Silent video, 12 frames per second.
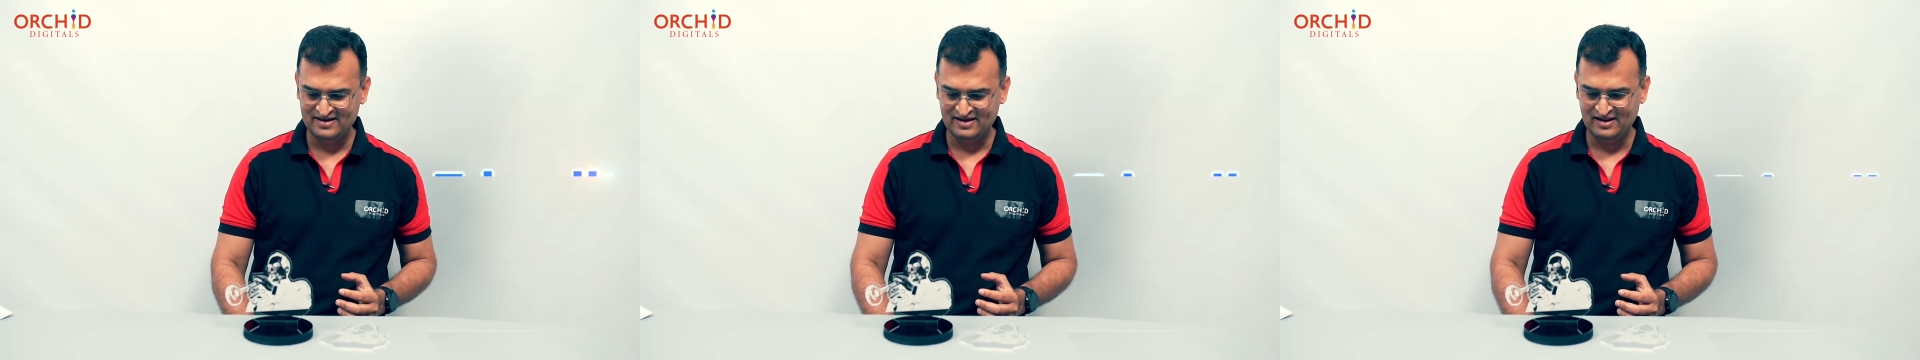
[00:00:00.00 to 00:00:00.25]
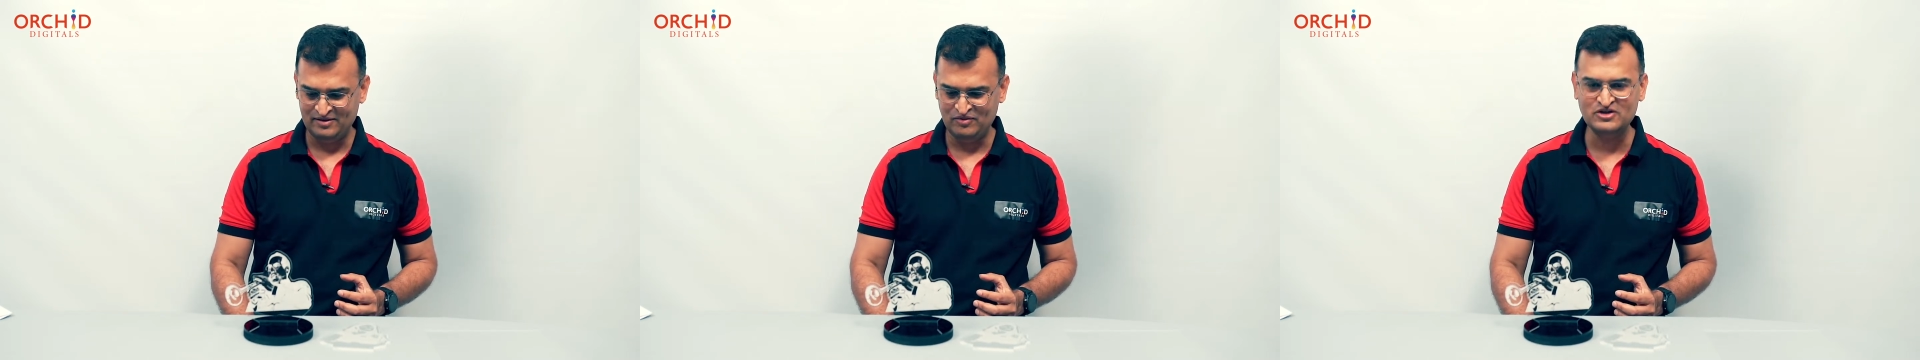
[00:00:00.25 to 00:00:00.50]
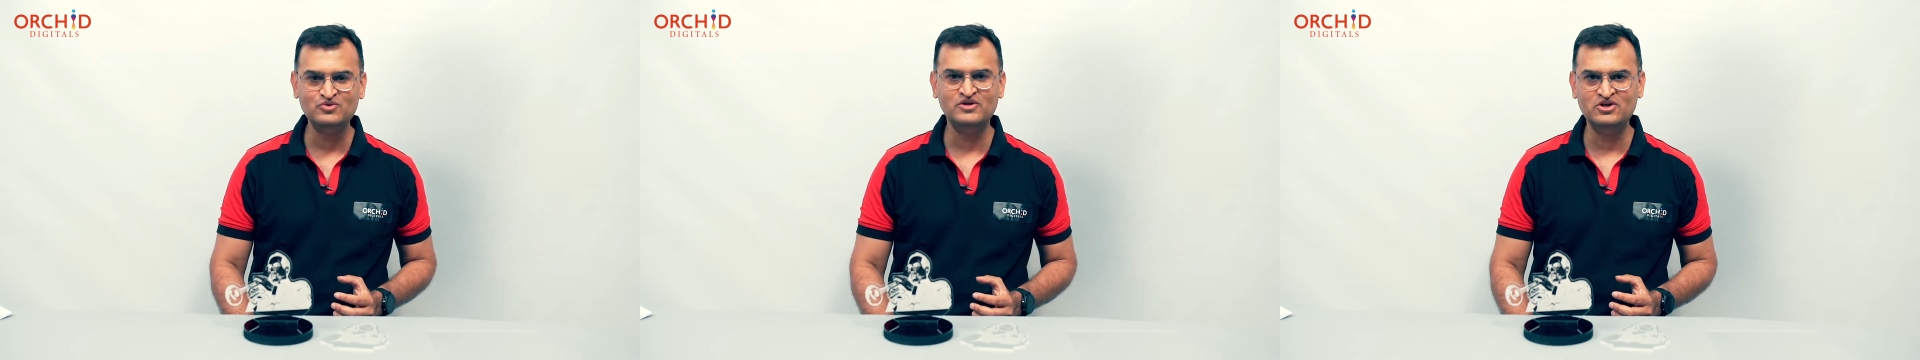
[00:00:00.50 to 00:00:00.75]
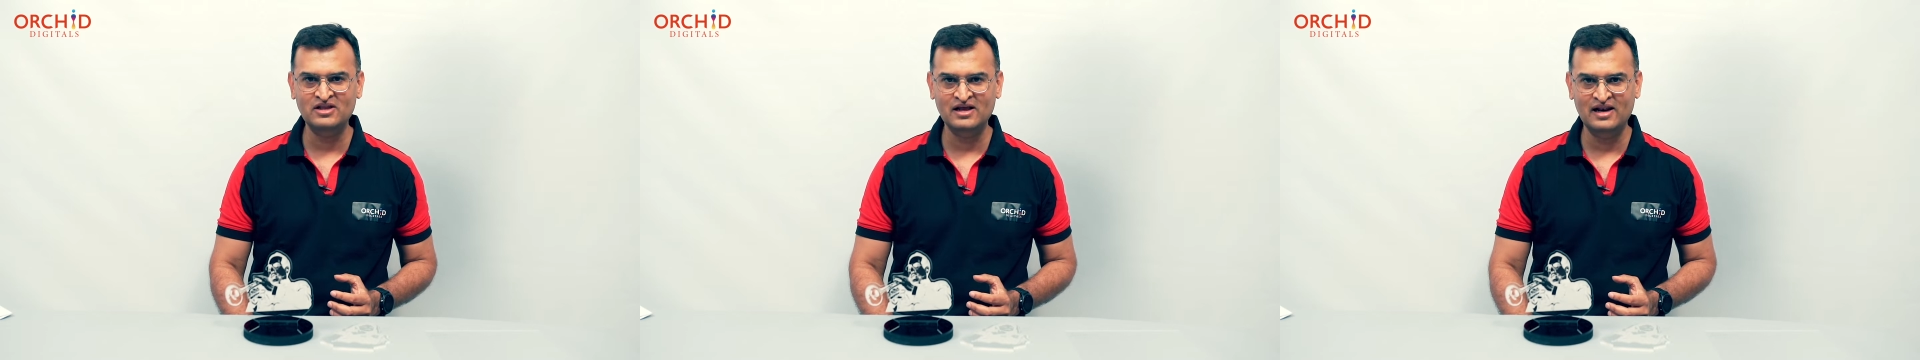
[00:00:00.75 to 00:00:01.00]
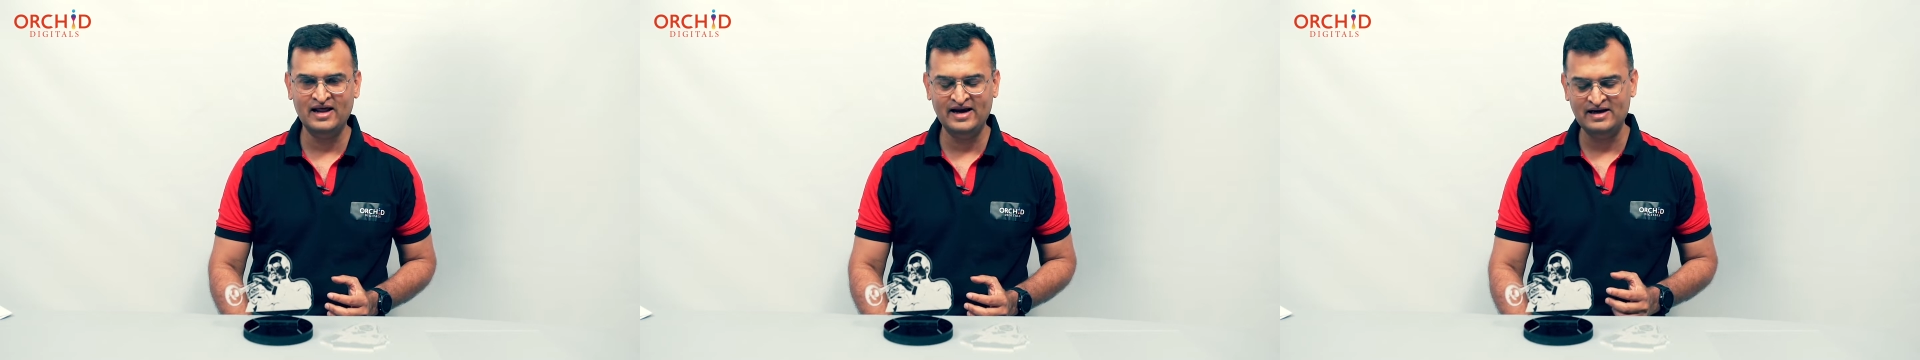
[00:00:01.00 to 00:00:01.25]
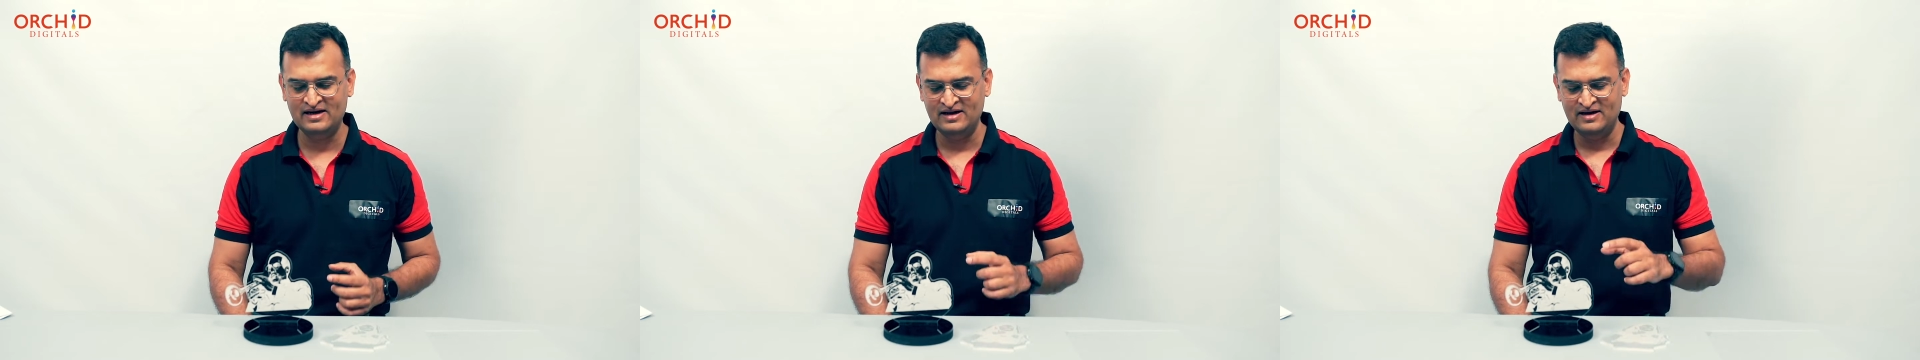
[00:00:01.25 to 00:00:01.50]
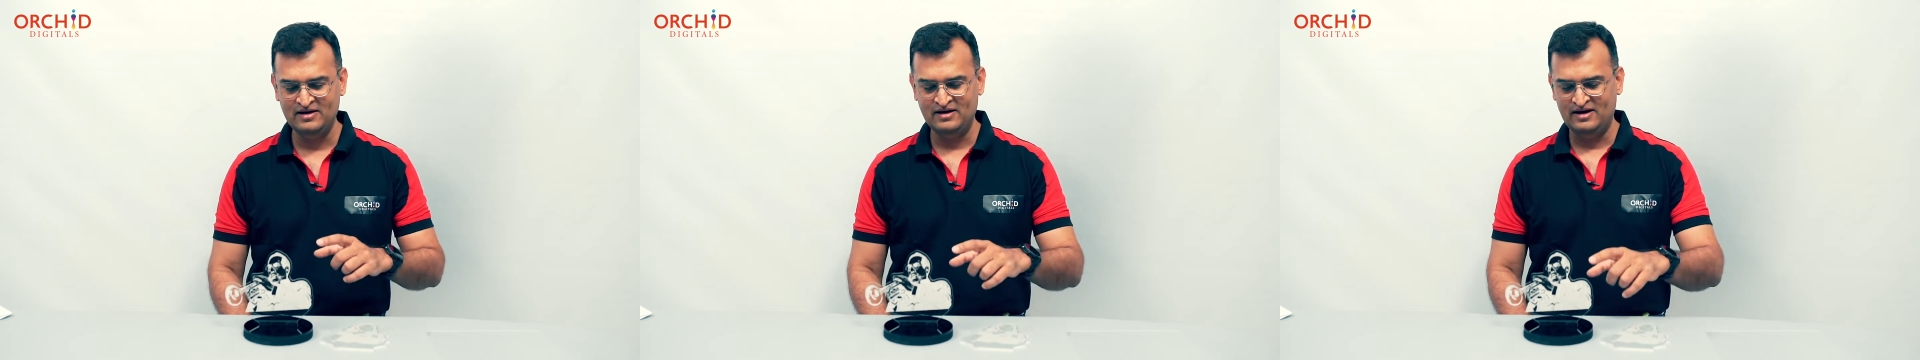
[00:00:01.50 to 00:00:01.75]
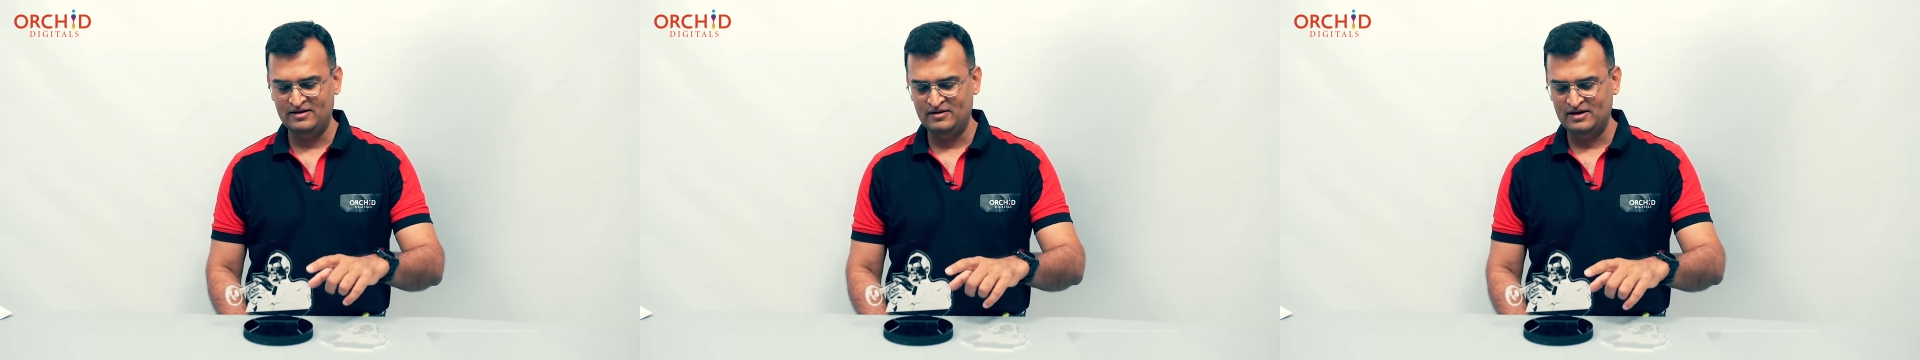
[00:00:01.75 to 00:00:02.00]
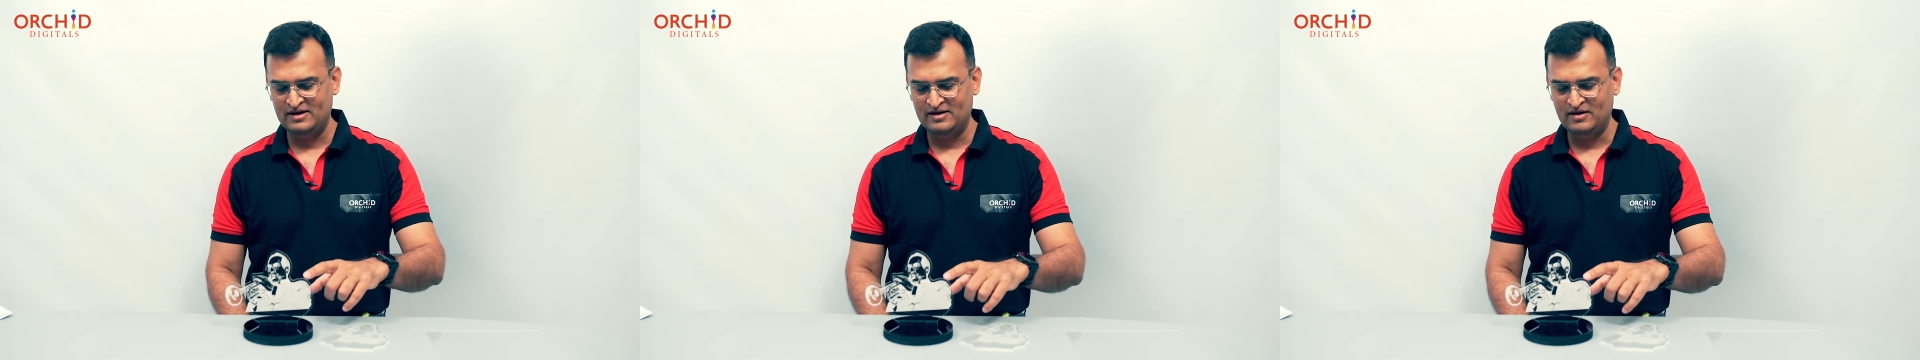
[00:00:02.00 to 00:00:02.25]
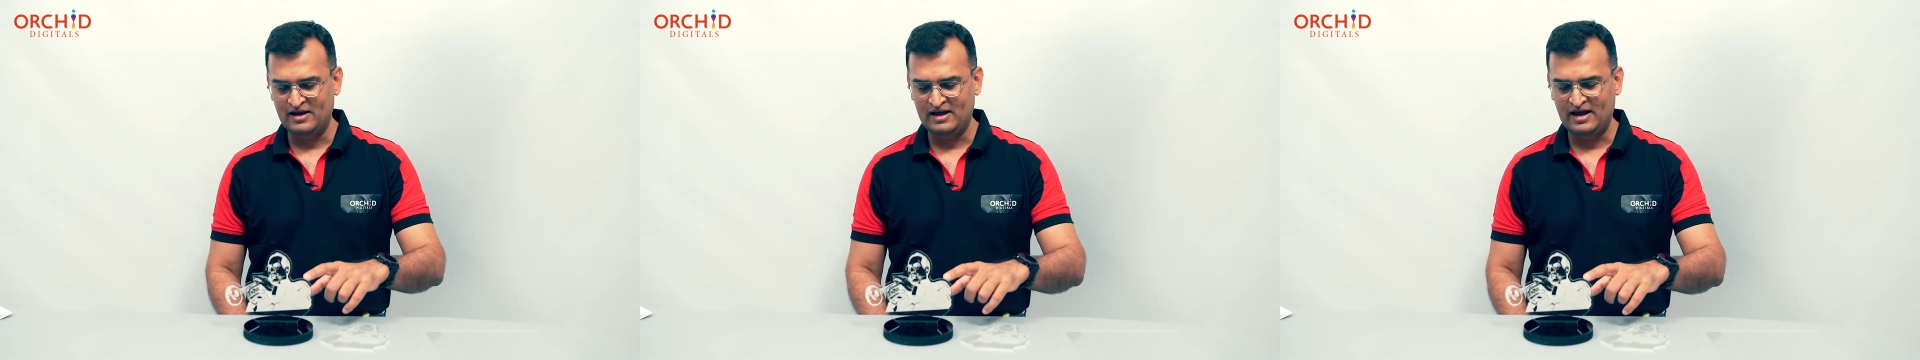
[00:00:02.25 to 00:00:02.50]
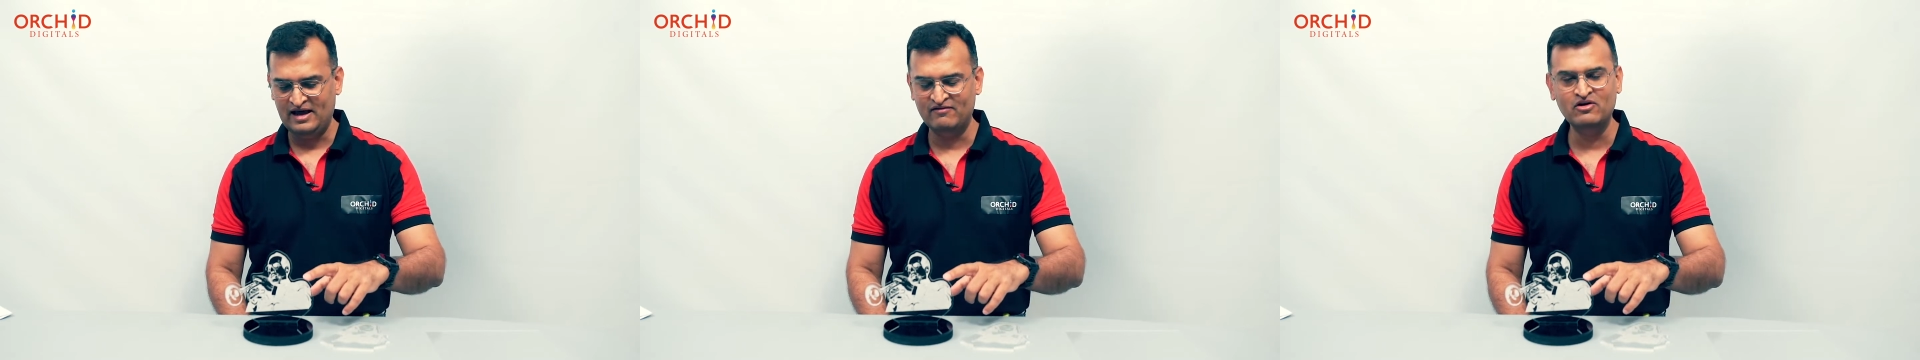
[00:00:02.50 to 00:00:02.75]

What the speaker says: Let me switch on the light. Have